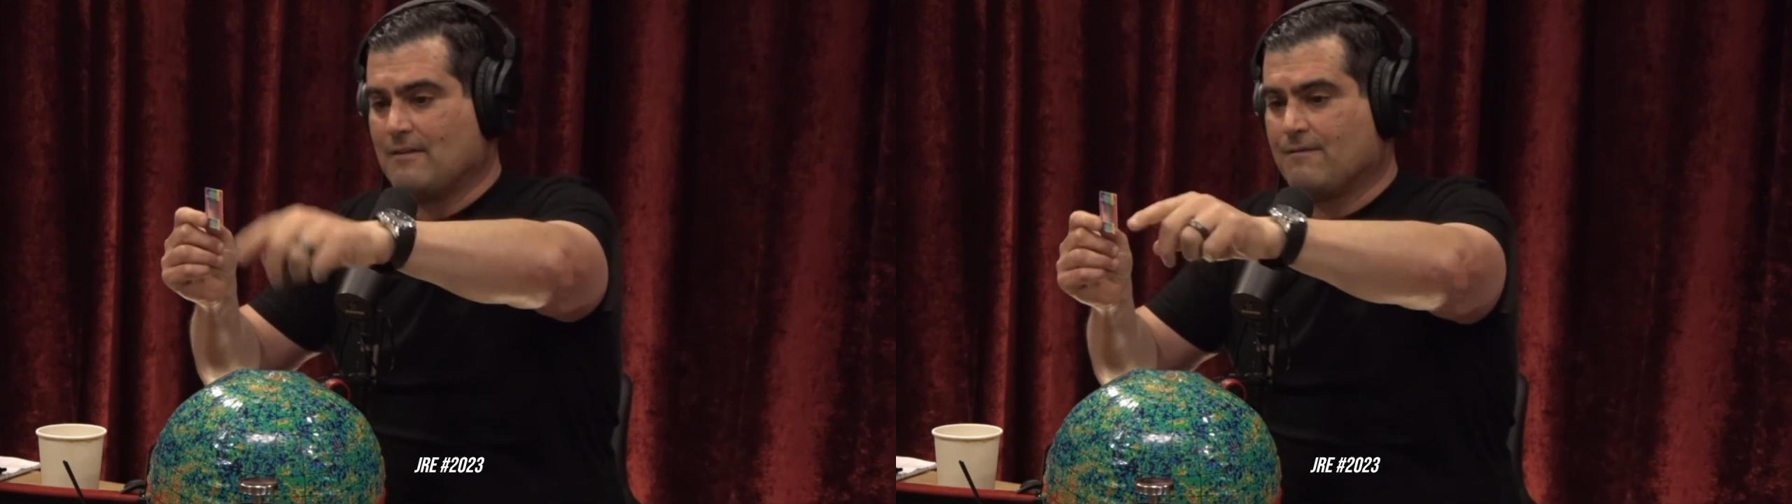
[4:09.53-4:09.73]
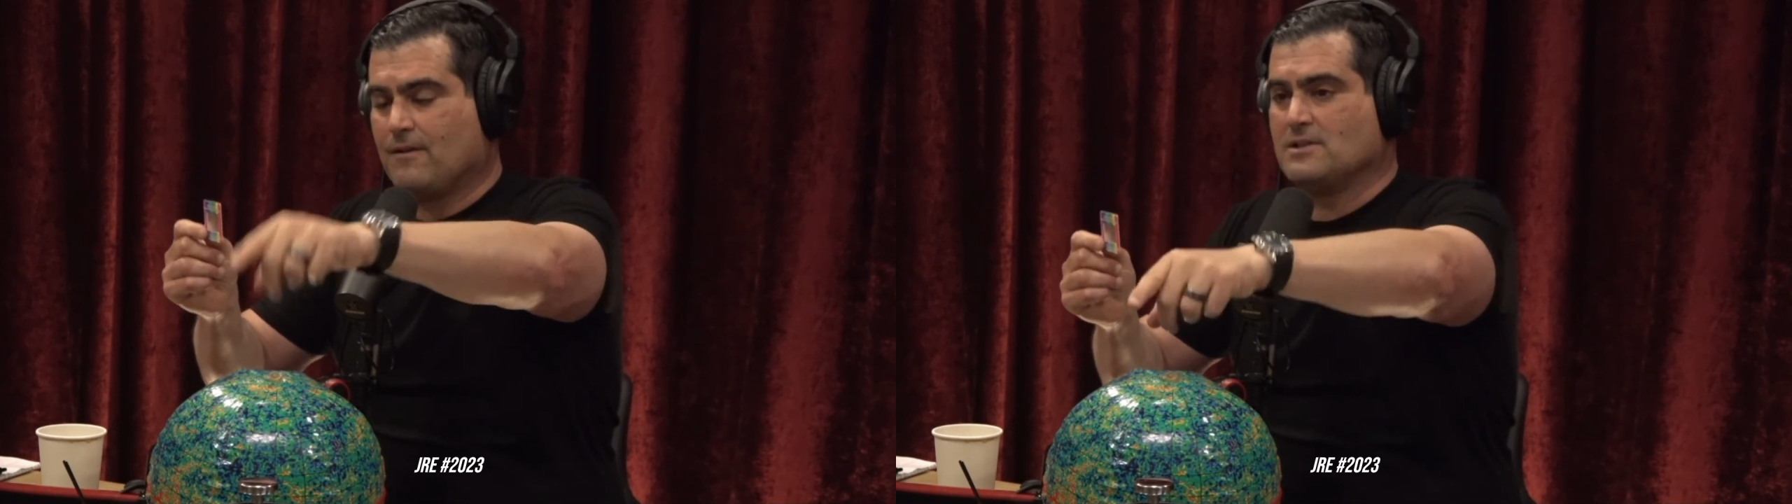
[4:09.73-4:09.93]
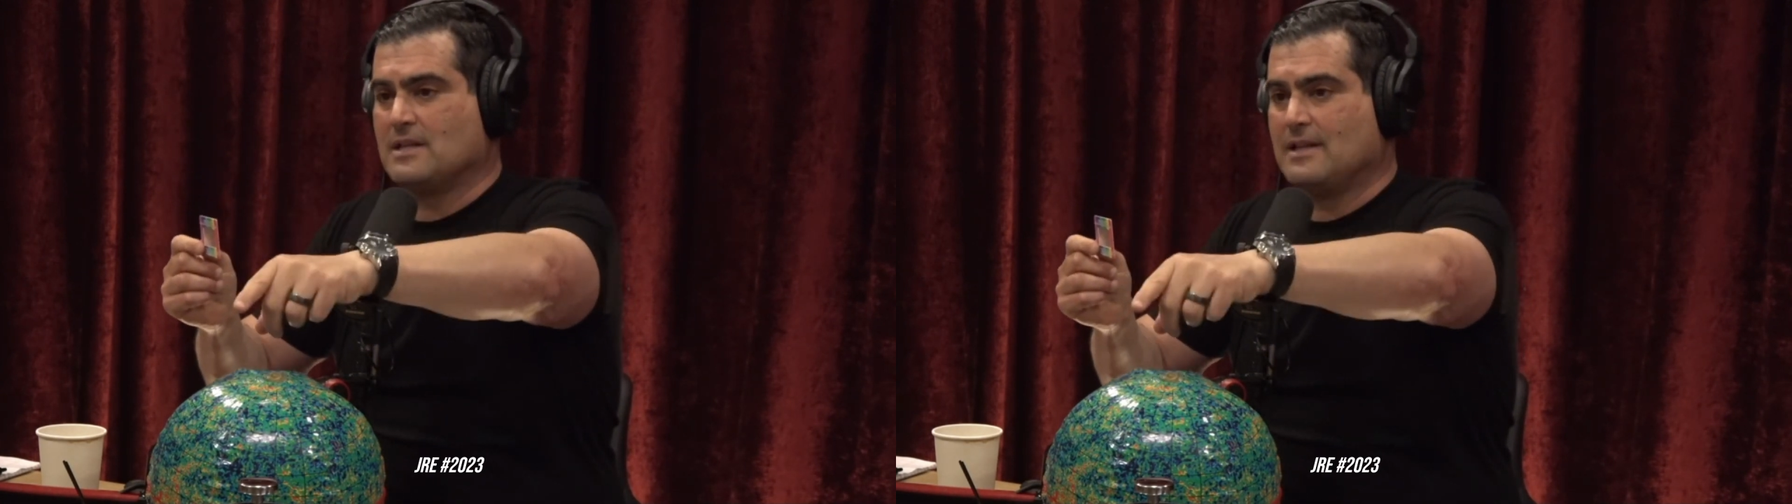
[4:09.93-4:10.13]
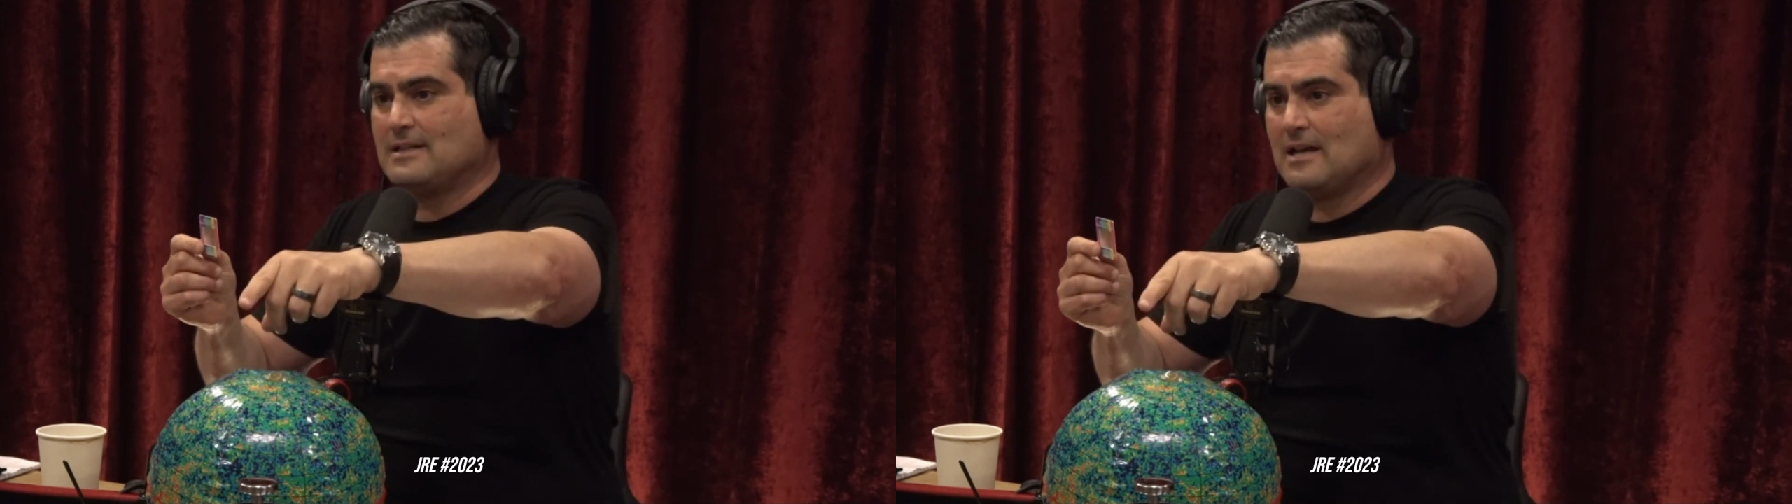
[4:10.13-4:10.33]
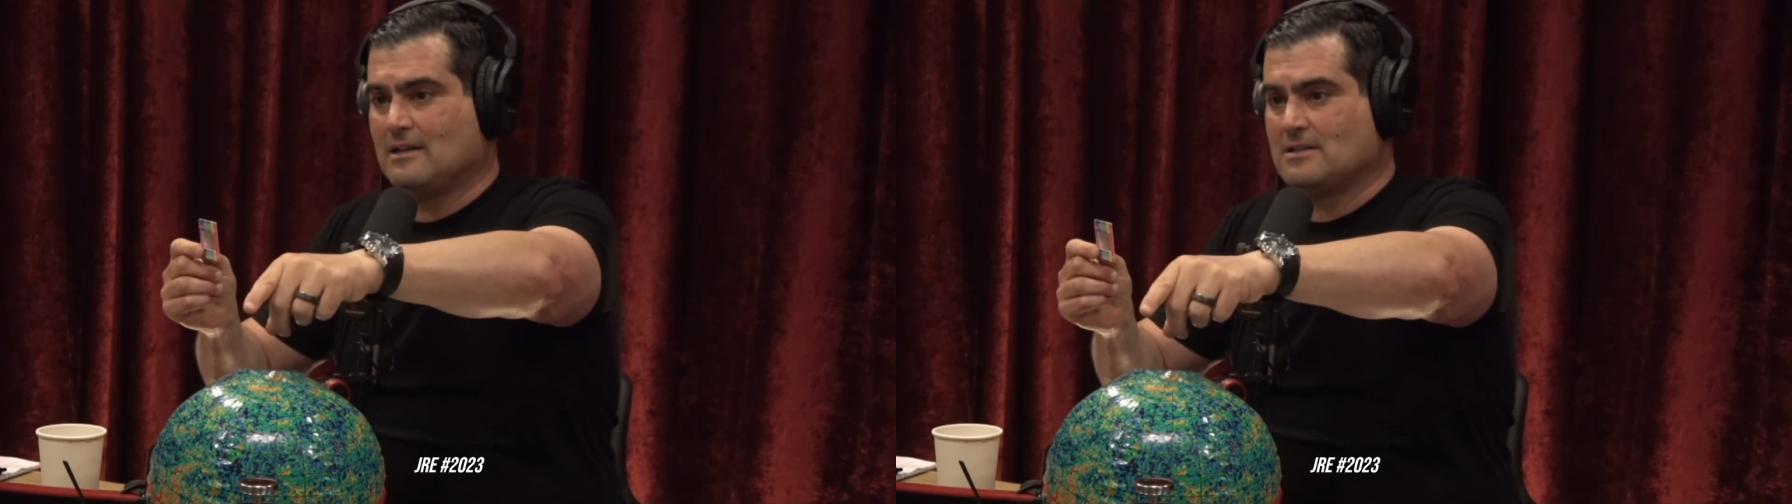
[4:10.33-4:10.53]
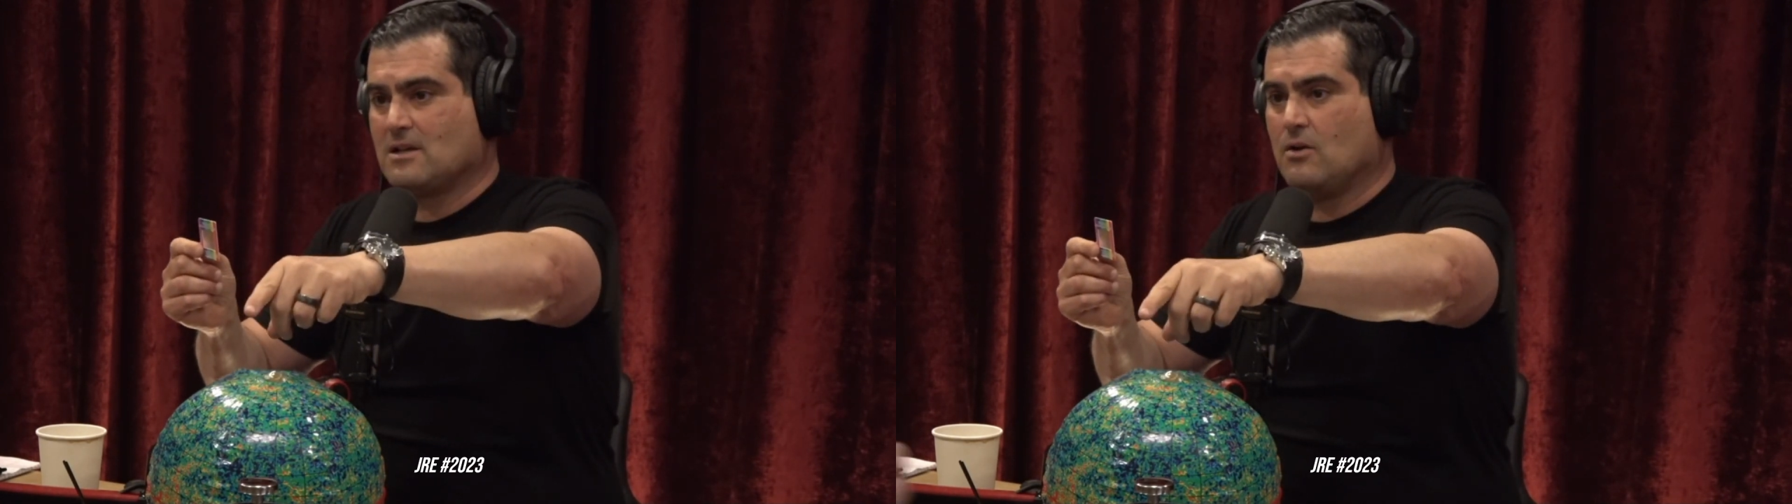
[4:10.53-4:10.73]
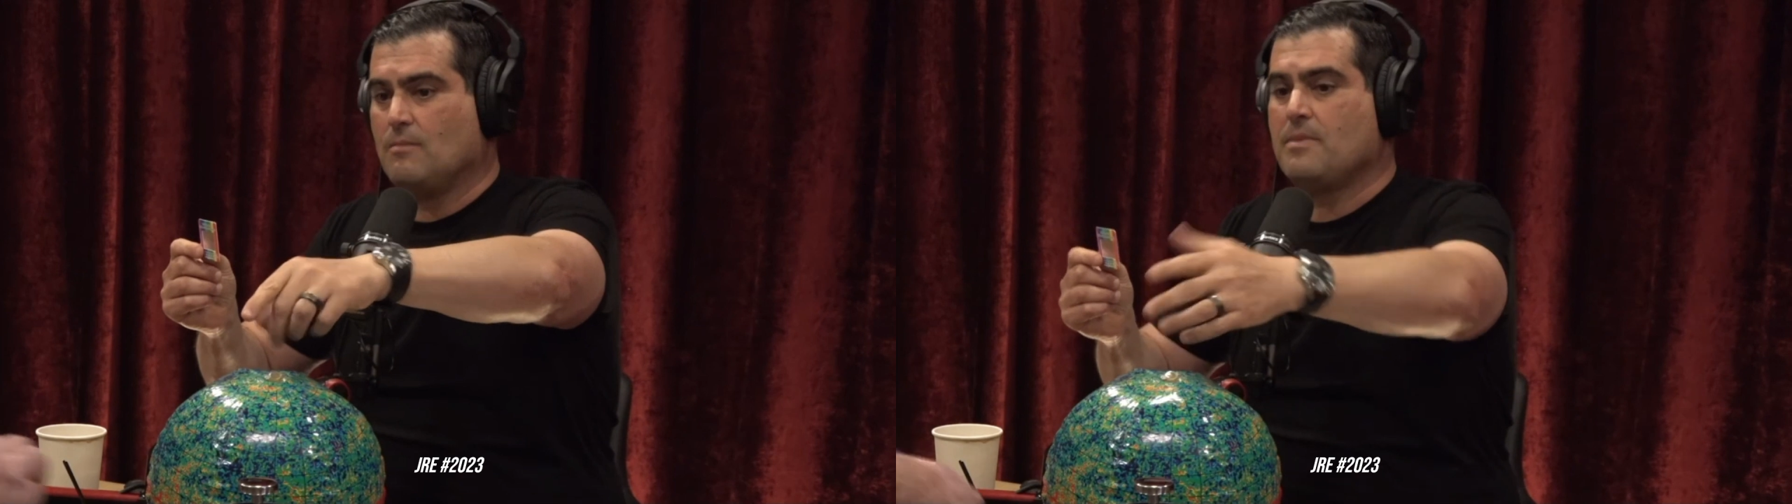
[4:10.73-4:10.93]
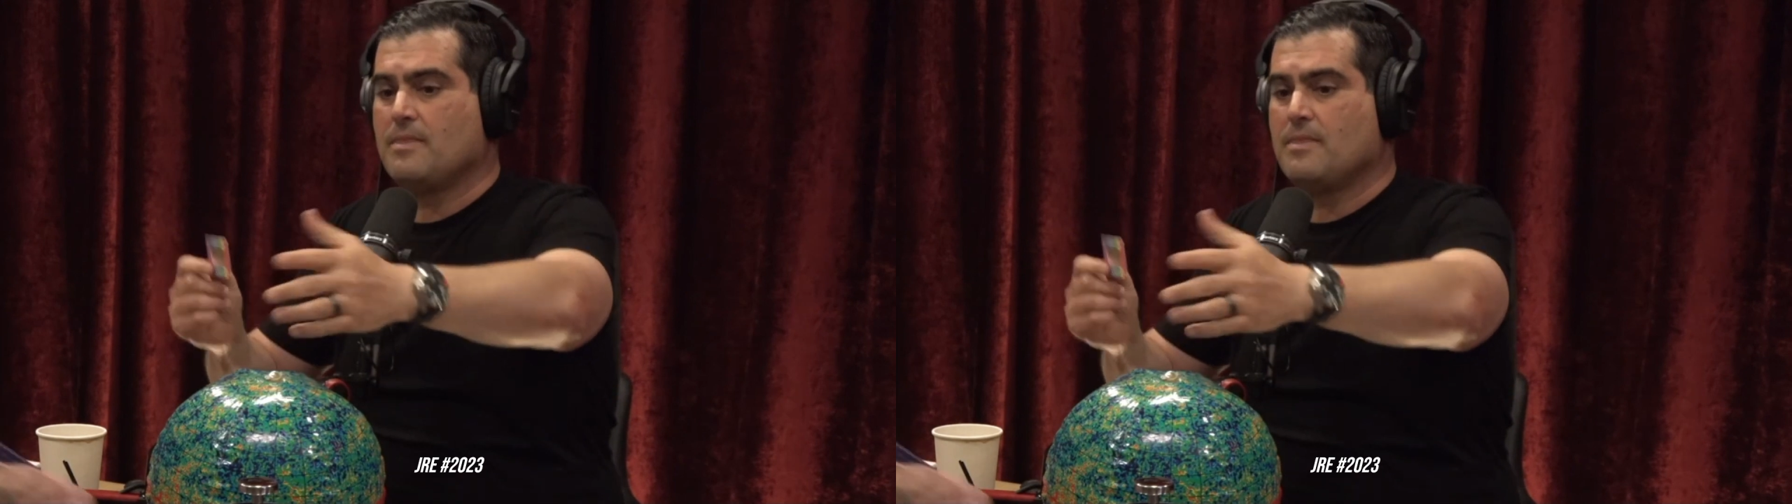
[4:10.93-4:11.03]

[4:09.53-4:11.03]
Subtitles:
falls on that telescope,